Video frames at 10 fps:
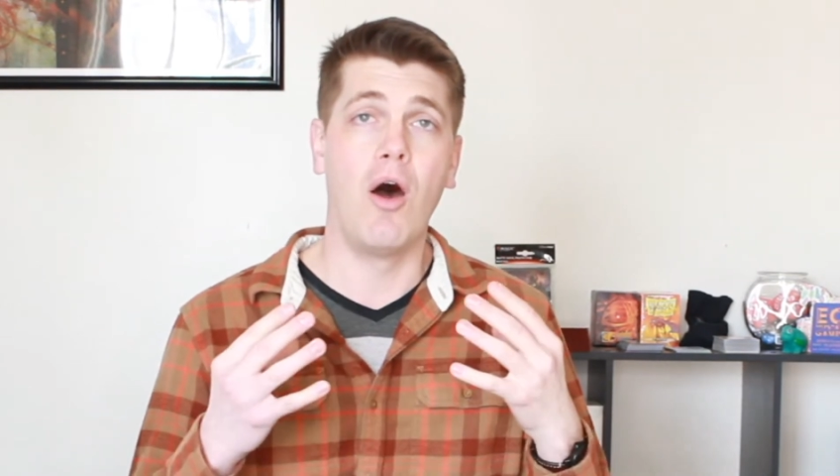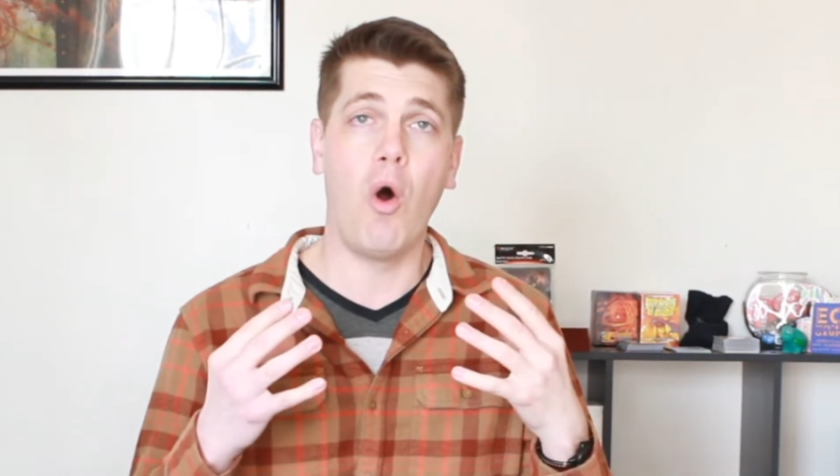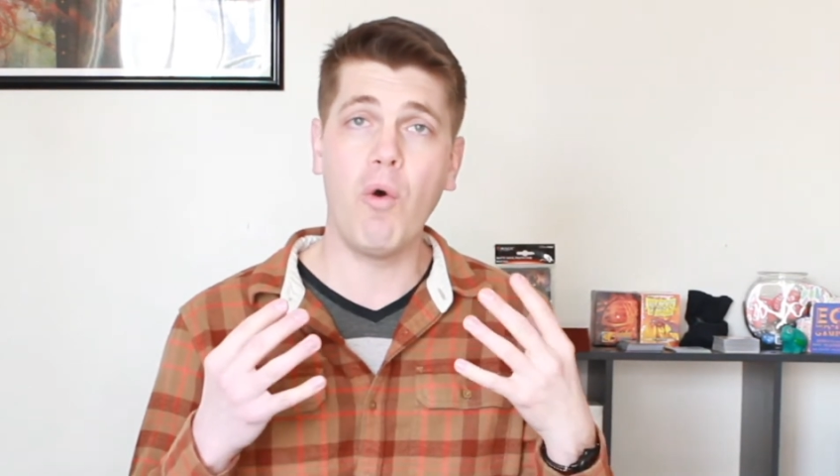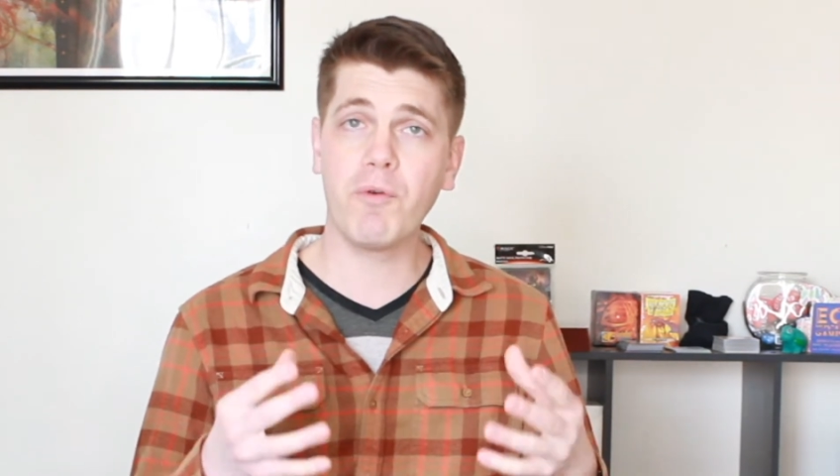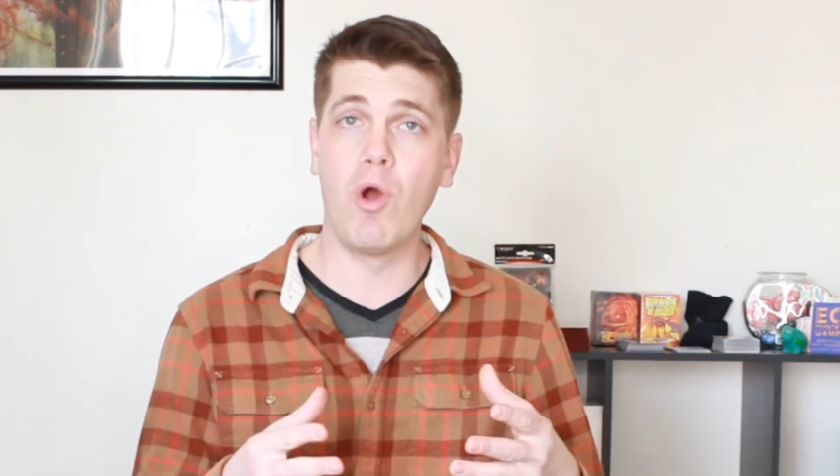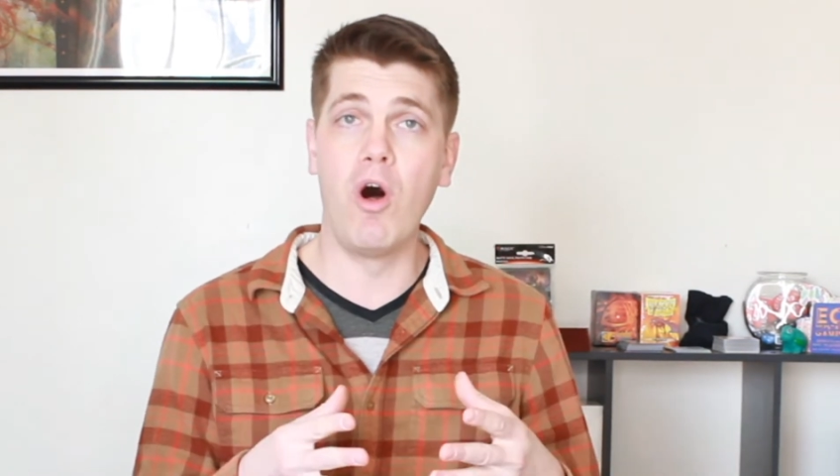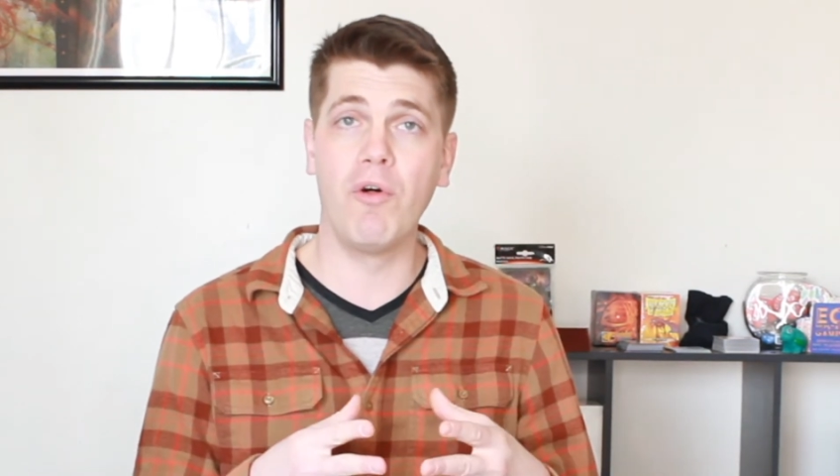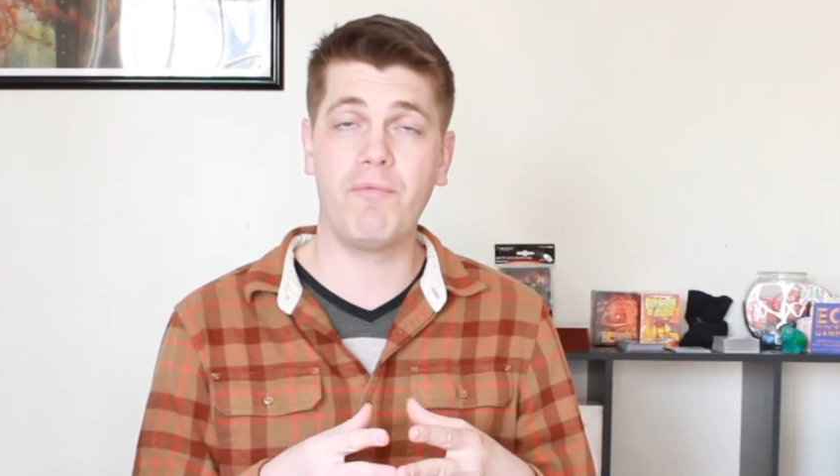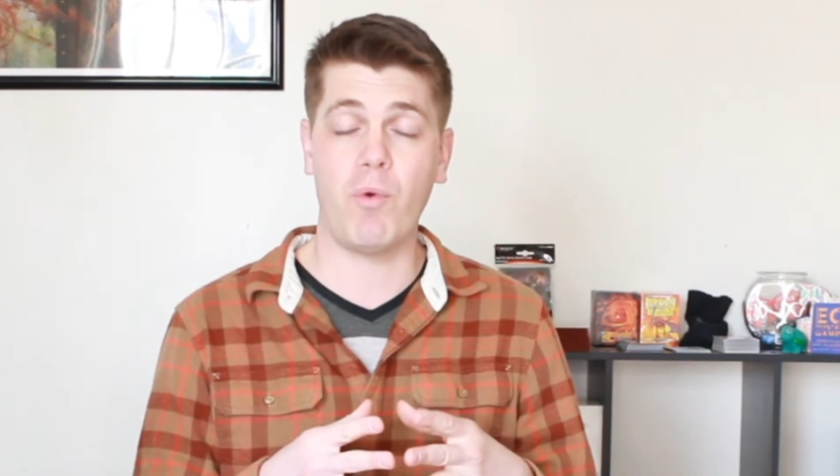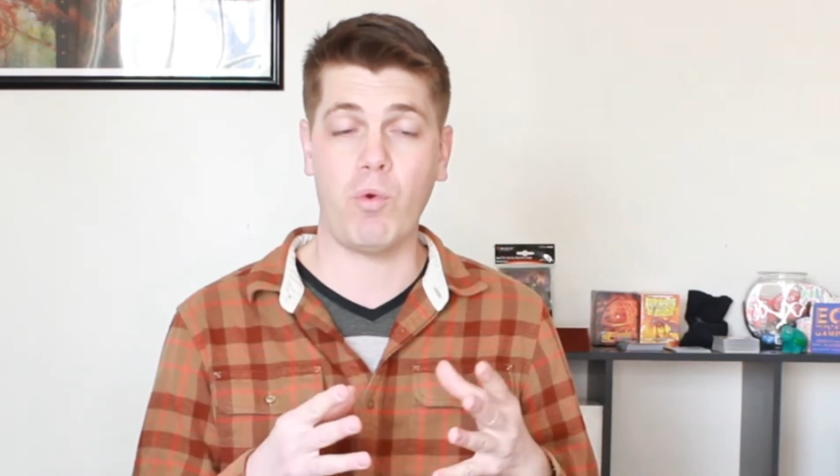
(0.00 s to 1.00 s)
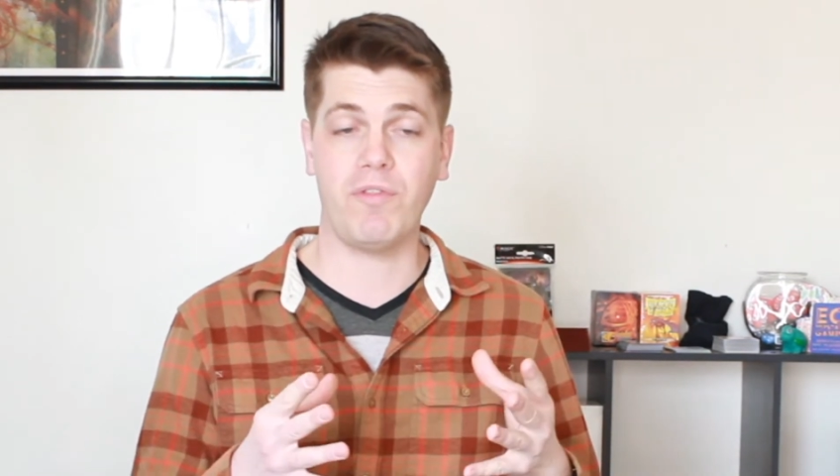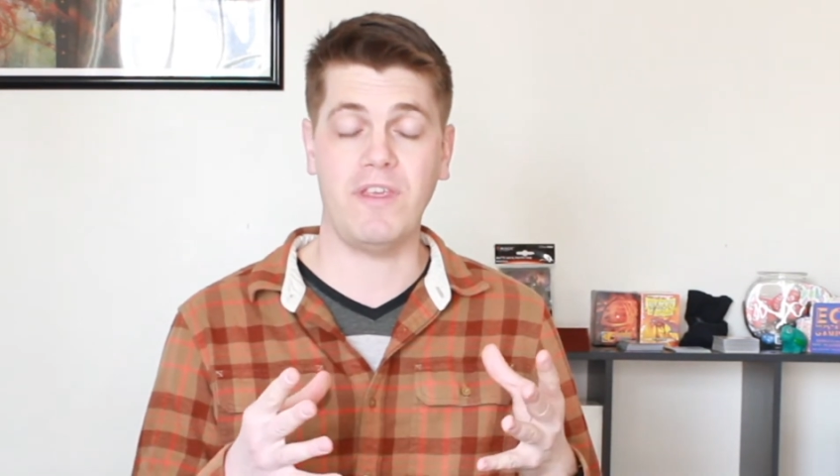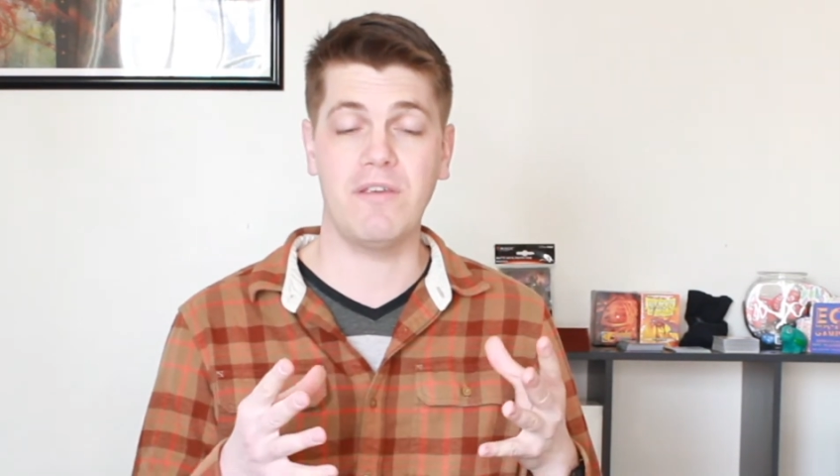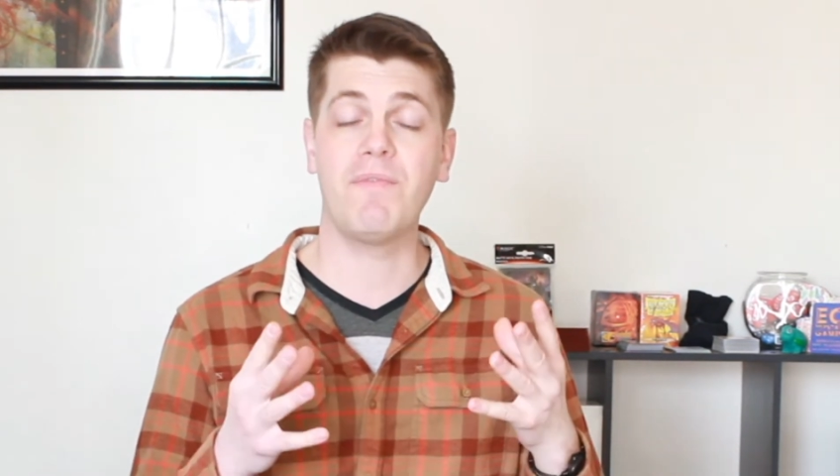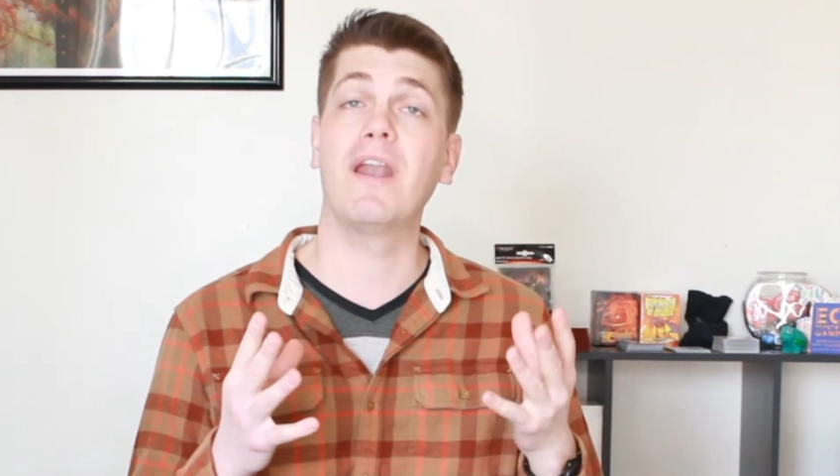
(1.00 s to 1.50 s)
Overall, for
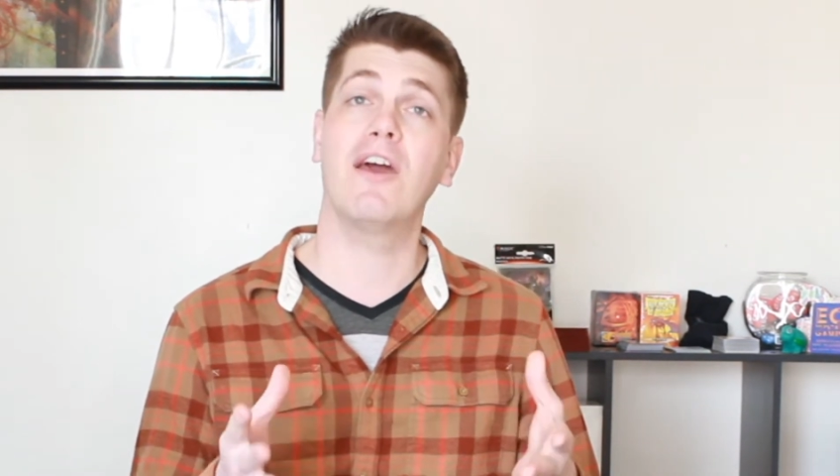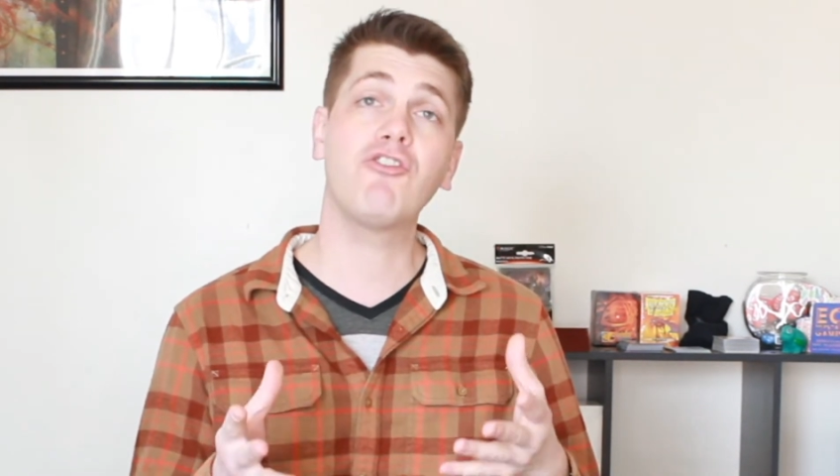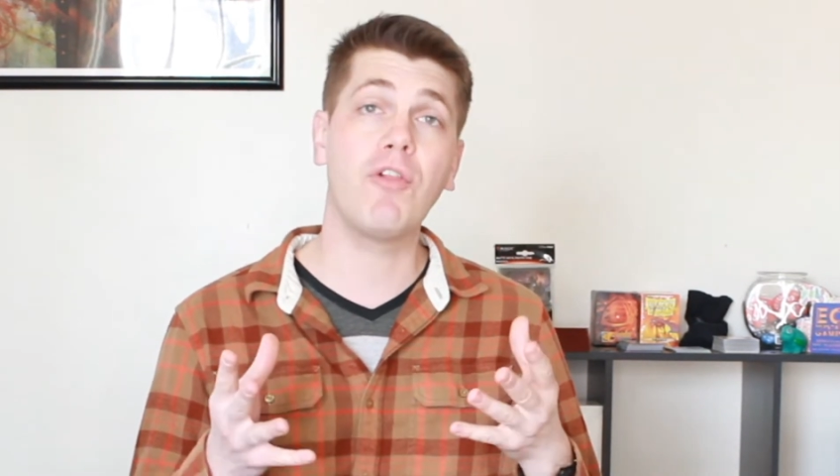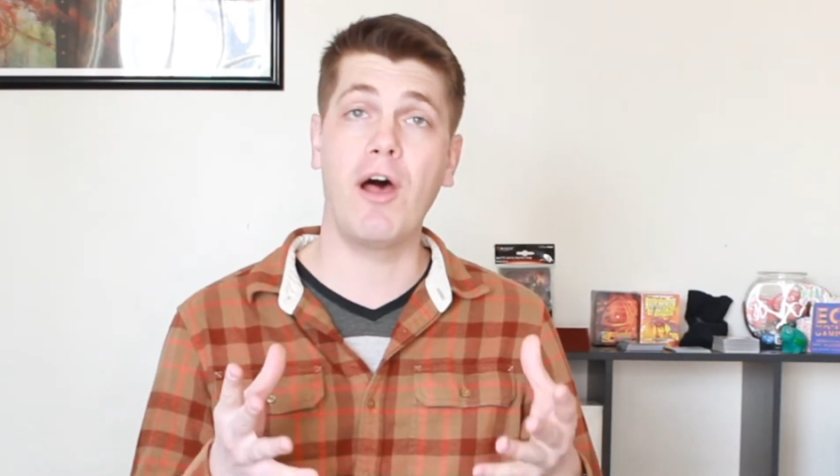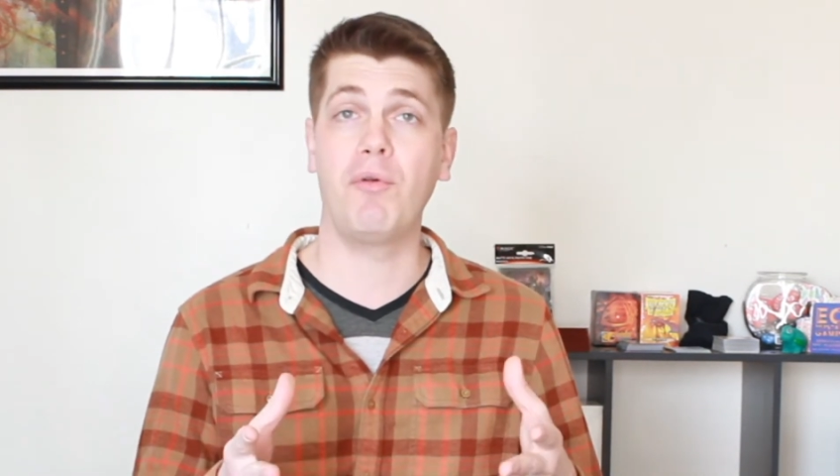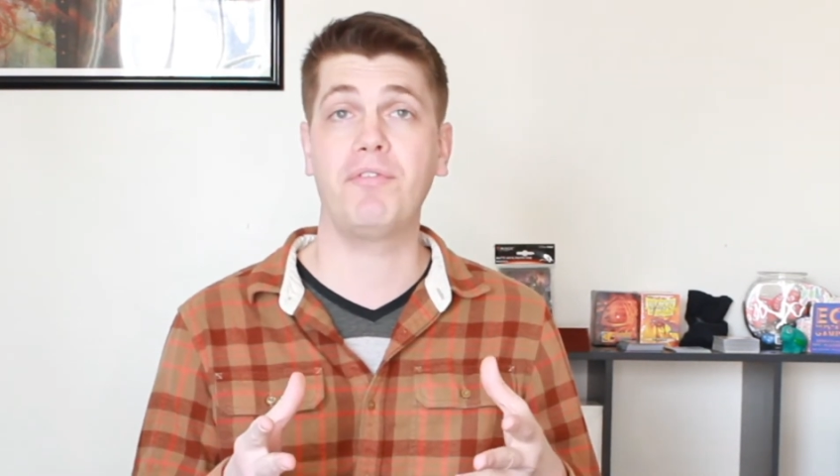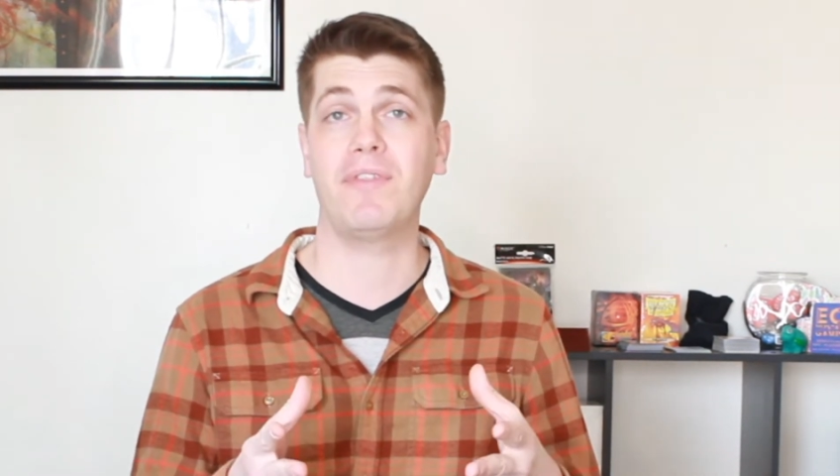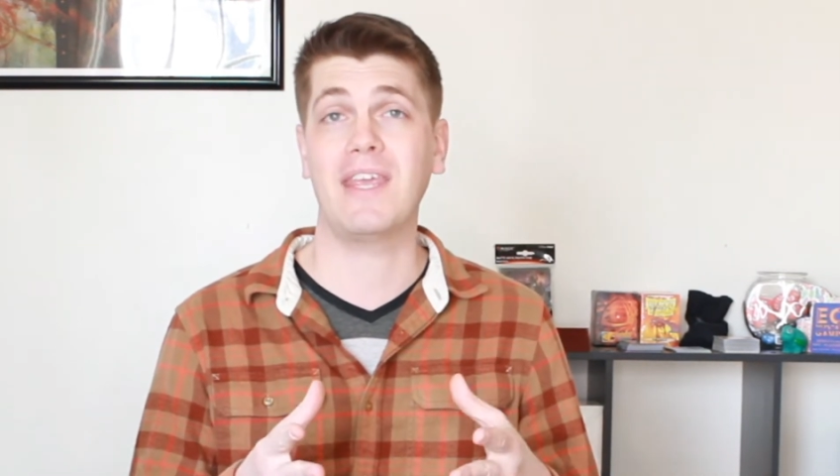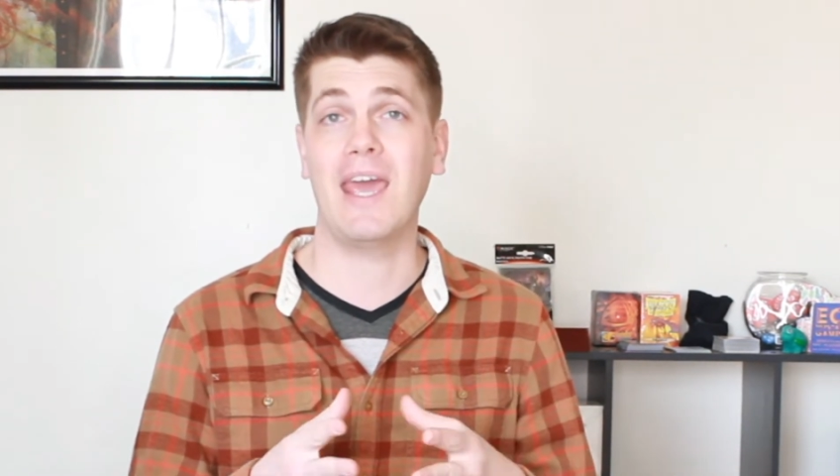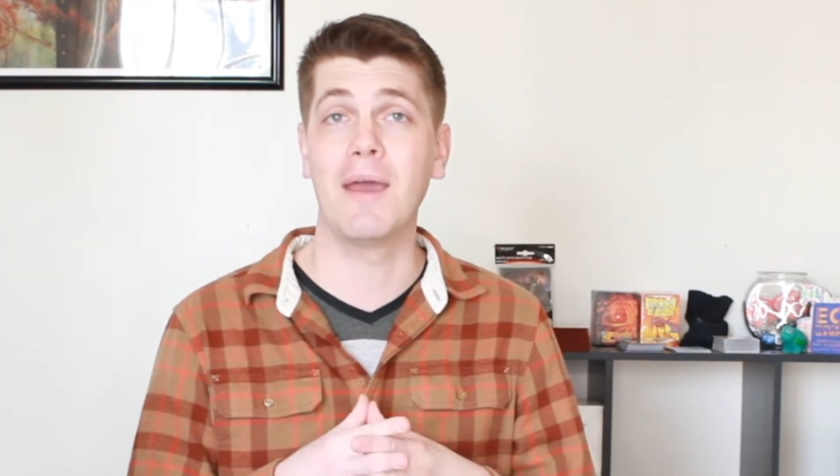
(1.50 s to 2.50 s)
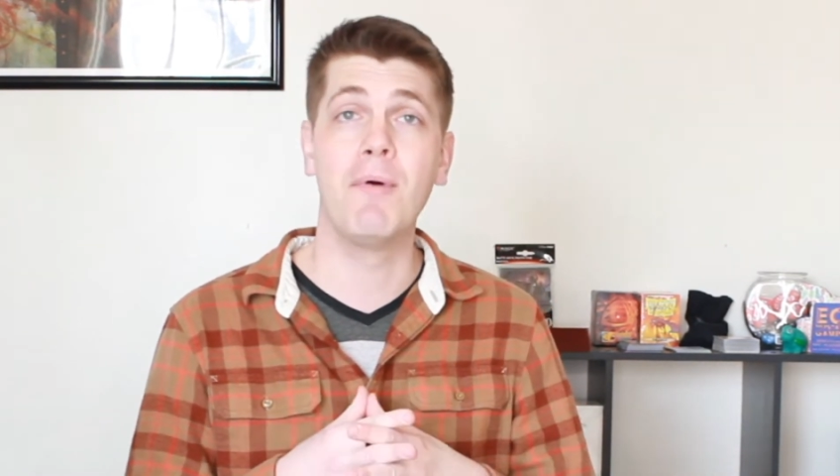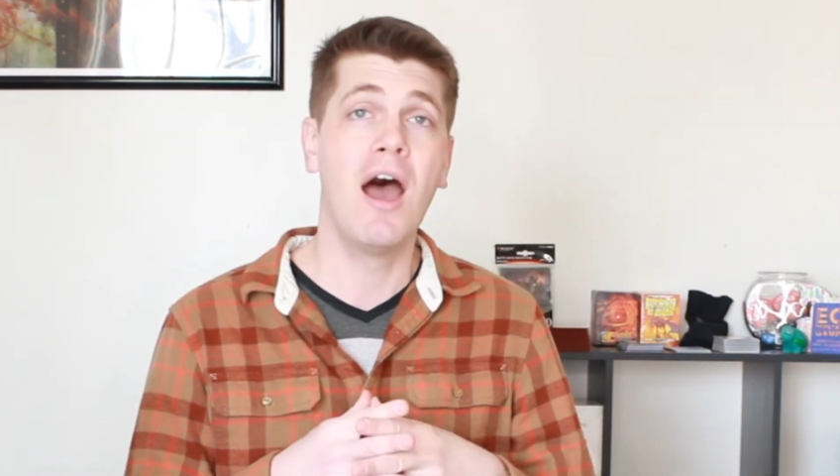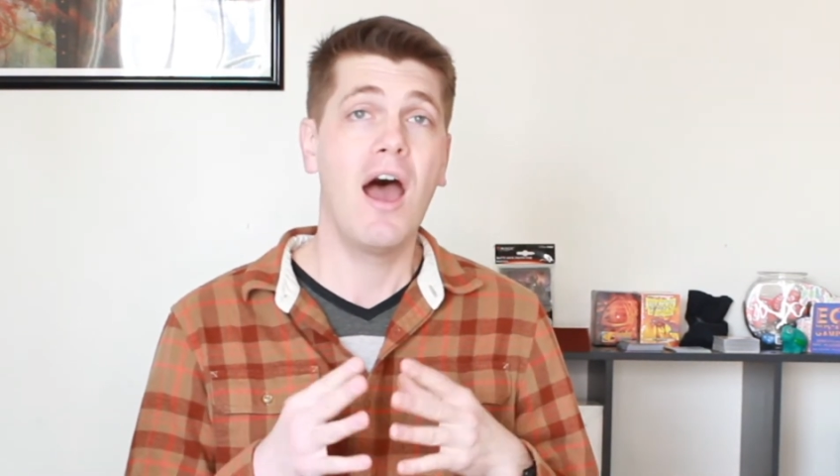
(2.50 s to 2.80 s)
the financial health of the game,